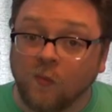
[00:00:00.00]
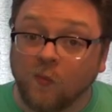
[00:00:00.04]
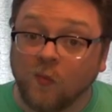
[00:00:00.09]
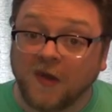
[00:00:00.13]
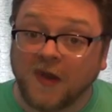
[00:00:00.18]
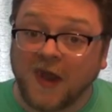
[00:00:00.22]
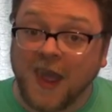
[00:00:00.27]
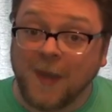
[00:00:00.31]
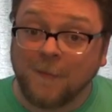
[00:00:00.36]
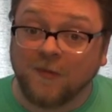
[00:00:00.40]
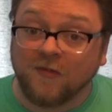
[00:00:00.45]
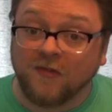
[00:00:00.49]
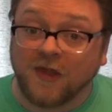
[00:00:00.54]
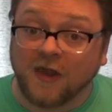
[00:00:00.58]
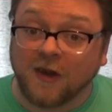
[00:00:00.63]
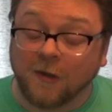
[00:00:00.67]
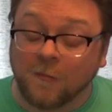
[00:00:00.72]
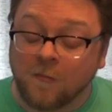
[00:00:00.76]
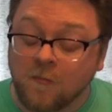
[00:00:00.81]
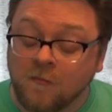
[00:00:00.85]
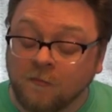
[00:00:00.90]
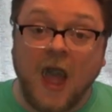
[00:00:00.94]
What happened
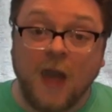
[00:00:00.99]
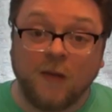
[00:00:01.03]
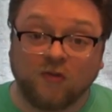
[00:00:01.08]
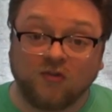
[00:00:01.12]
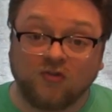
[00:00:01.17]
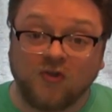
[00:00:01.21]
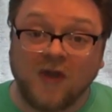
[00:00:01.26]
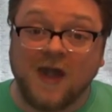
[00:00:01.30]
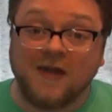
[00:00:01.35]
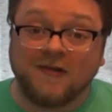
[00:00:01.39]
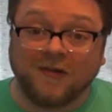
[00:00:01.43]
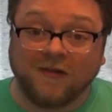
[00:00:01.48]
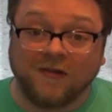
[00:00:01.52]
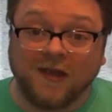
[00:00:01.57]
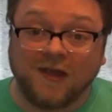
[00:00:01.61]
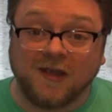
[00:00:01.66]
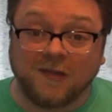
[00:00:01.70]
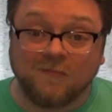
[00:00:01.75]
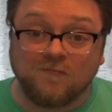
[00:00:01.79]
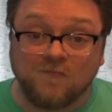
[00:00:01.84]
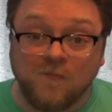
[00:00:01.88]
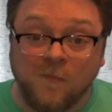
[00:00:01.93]
there, I was trying to
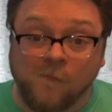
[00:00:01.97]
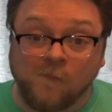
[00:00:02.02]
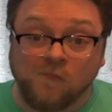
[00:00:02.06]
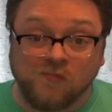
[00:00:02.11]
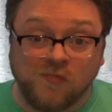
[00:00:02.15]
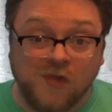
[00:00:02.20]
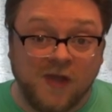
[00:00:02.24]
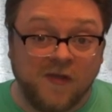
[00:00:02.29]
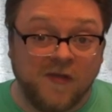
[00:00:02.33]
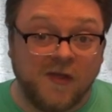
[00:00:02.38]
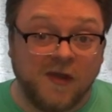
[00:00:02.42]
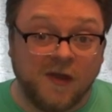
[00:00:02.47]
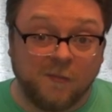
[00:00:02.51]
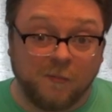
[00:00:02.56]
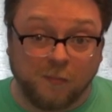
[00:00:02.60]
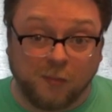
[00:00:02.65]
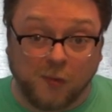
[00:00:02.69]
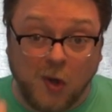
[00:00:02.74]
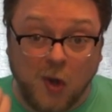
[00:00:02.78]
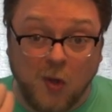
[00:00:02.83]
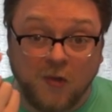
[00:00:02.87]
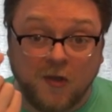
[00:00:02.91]
lick it, and then
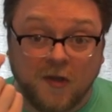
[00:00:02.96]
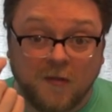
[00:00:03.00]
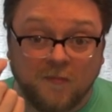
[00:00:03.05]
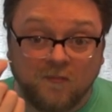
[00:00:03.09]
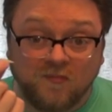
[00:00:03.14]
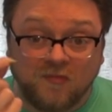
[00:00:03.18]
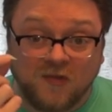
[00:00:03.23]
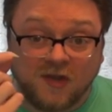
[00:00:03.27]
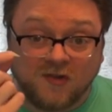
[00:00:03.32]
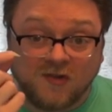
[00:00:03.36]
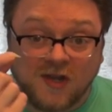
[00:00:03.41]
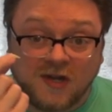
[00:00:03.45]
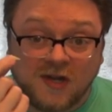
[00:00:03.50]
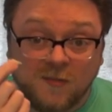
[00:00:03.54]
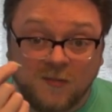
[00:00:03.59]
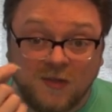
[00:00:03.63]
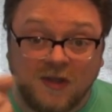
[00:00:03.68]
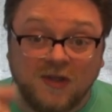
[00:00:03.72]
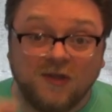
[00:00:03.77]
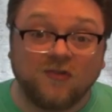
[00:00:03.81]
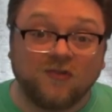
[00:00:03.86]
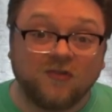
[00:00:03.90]
it broke a tiny
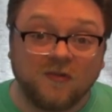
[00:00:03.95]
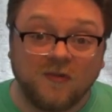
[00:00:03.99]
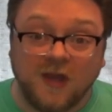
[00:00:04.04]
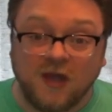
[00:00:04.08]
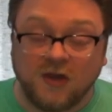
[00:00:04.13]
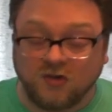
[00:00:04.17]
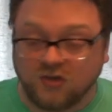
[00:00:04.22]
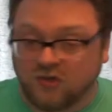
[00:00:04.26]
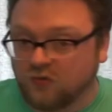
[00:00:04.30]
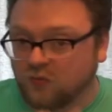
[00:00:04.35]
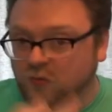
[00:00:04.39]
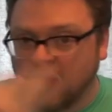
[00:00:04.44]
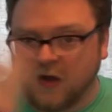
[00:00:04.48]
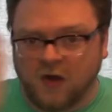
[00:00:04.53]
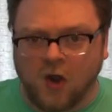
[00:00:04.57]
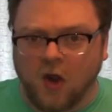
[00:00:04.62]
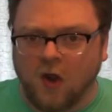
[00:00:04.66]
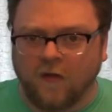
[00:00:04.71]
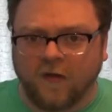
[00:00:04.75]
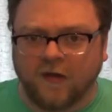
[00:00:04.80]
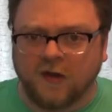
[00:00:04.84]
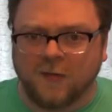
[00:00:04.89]
piece and just went
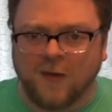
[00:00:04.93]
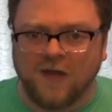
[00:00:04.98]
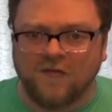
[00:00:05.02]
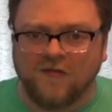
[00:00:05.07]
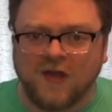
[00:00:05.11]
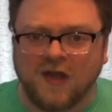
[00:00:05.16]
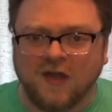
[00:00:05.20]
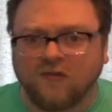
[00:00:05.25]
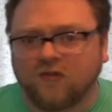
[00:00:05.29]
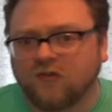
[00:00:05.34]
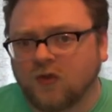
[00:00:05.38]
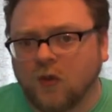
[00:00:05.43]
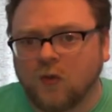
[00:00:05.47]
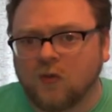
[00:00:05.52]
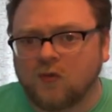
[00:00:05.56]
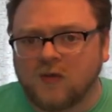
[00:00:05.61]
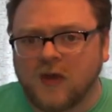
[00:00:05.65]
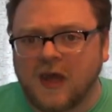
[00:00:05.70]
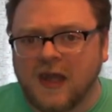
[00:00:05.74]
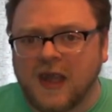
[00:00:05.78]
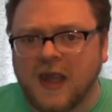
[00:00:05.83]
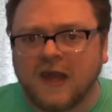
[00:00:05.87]
all into my face,
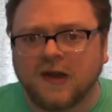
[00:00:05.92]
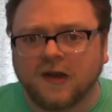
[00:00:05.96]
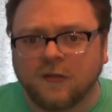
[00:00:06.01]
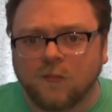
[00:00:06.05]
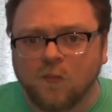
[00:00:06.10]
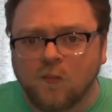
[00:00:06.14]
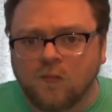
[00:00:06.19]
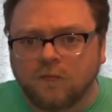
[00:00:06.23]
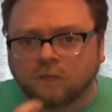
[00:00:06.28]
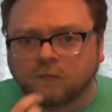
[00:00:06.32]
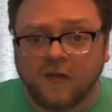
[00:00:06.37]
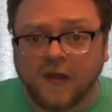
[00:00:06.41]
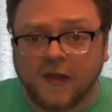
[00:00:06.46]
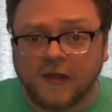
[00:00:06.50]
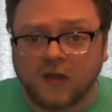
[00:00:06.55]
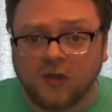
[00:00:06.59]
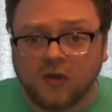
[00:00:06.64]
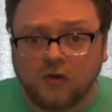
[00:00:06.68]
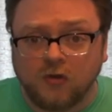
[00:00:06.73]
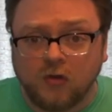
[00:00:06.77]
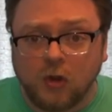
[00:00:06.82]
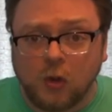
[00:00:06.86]
so I ate it.
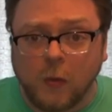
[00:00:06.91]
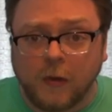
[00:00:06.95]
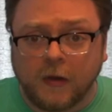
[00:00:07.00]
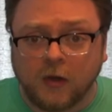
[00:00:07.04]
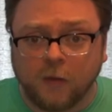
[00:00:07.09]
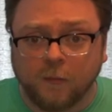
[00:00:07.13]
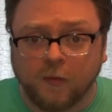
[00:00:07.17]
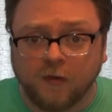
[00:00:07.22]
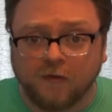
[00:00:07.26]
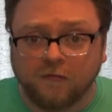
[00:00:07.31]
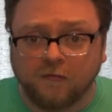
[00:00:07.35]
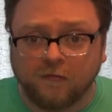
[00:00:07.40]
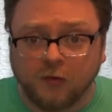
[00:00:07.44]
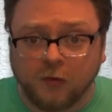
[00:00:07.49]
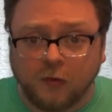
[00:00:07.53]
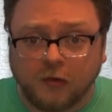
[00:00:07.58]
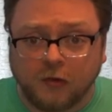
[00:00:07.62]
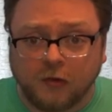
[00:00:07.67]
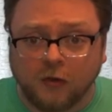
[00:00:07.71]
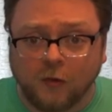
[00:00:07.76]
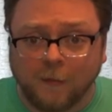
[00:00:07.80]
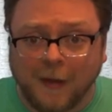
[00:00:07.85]
Like you do when you put
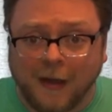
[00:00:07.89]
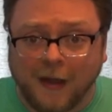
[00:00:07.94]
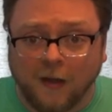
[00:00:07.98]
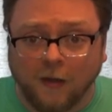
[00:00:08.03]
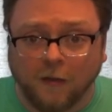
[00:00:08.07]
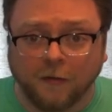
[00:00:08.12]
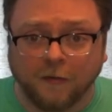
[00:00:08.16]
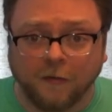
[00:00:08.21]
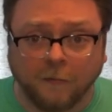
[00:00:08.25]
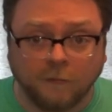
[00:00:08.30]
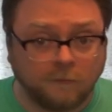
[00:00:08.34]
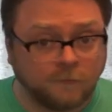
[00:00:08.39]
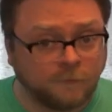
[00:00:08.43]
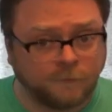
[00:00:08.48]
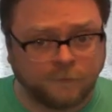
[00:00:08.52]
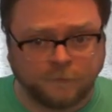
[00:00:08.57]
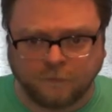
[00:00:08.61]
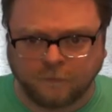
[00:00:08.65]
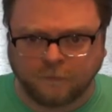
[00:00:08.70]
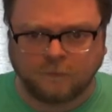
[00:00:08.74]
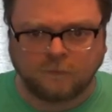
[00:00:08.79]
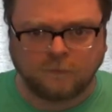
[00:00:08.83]
food in your mouth.
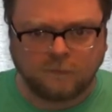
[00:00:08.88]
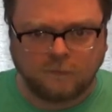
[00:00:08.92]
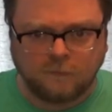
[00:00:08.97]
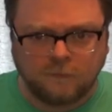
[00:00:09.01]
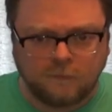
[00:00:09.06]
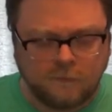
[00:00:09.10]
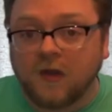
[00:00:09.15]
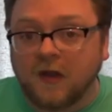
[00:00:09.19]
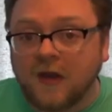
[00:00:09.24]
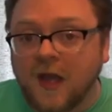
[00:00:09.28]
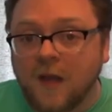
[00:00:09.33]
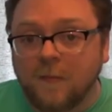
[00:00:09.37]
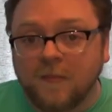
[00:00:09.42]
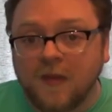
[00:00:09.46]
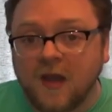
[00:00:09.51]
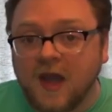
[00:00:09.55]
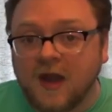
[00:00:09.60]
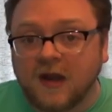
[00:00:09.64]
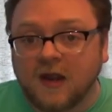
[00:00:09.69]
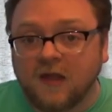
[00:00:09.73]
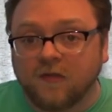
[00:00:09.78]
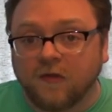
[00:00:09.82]
They're not
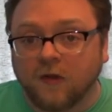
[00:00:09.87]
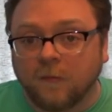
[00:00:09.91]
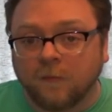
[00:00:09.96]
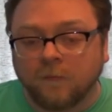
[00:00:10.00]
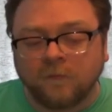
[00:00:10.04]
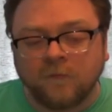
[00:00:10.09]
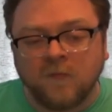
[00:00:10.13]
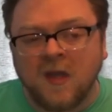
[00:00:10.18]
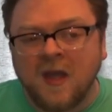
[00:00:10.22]
bad either.